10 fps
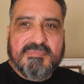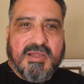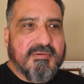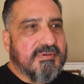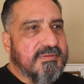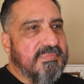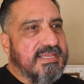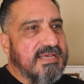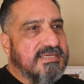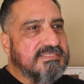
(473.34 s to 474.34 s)
probably
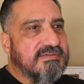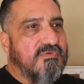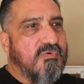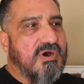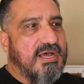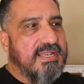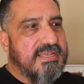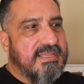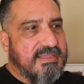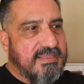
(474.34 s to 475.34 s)
because of
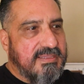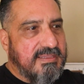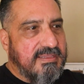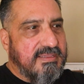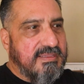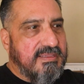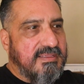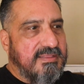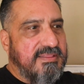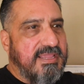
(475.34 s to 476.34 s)
what
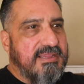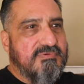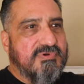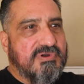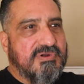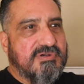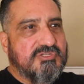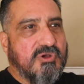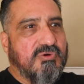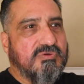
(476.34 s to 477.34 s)
they were
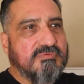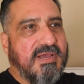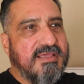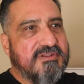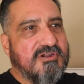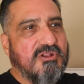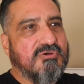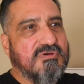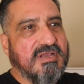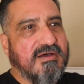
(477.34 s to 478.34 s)
told by their
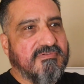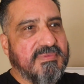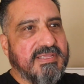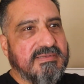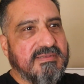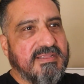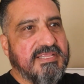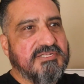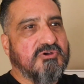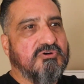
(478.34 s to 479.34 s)
local government
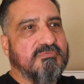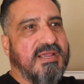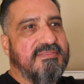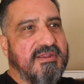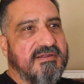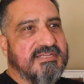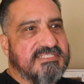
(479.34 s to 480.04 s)
and then told by their